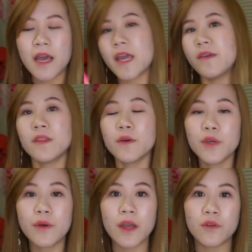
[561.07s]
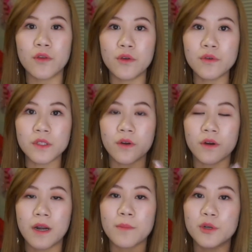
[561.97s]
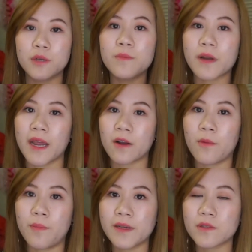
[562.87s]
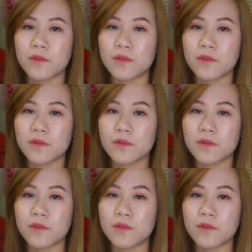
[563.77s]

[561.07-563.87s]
even though you can use your number 2 mechanical pencil,